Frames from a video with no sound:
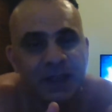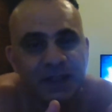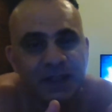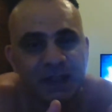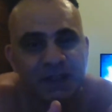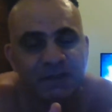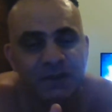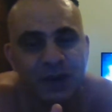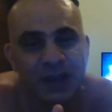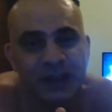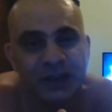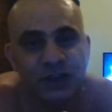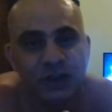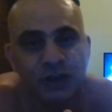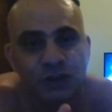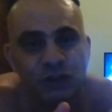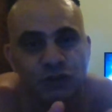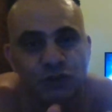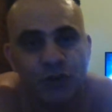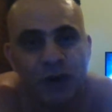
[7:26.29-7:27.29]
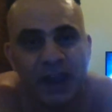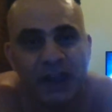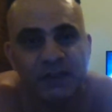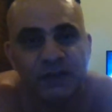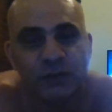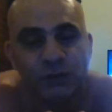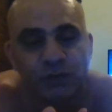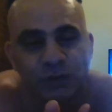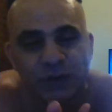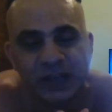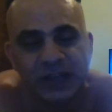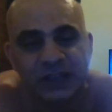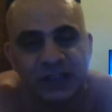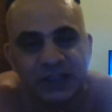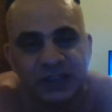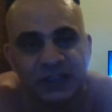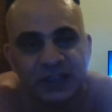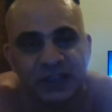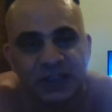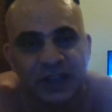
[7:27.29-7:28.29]
They find contrived
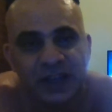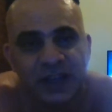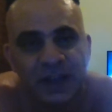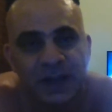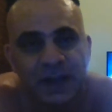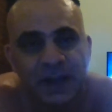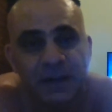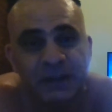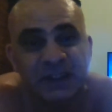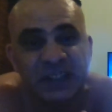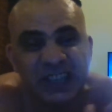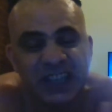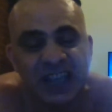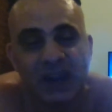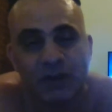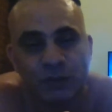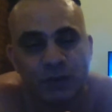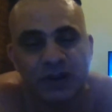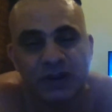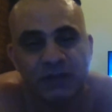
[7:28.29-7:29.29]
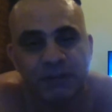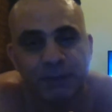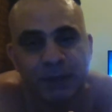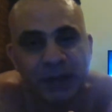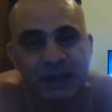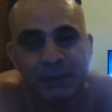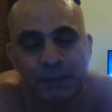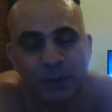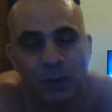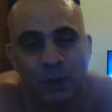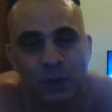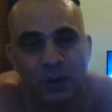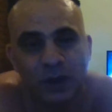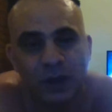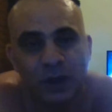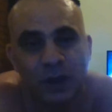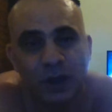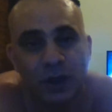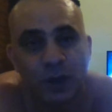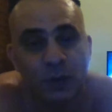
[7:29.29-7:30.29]
reasons to get rid of people
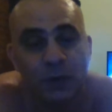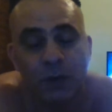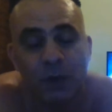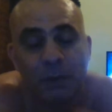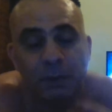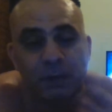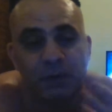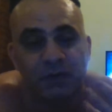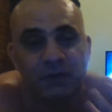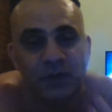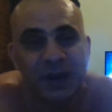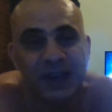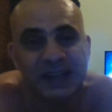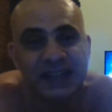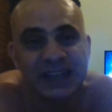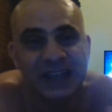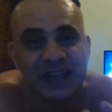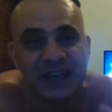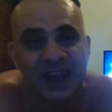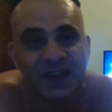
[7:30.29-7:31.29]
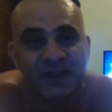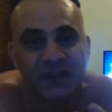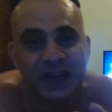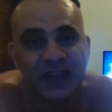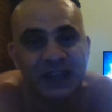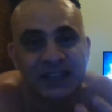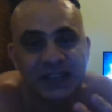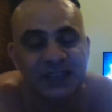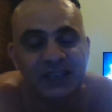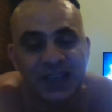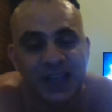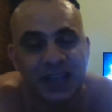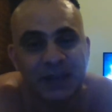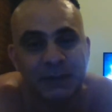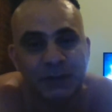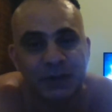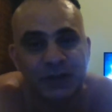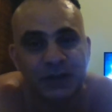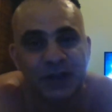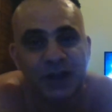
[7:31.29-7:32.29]
who are not providing enough
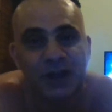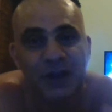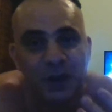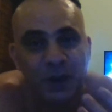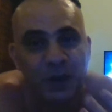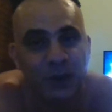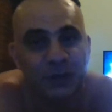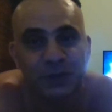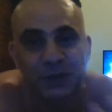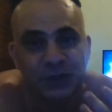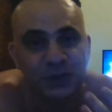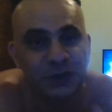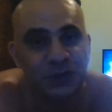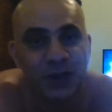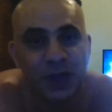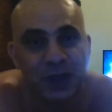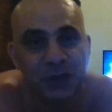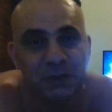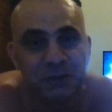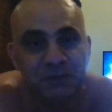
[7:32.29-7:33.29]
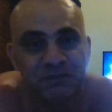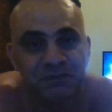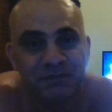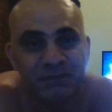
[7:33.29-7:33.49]
entertainment on the show.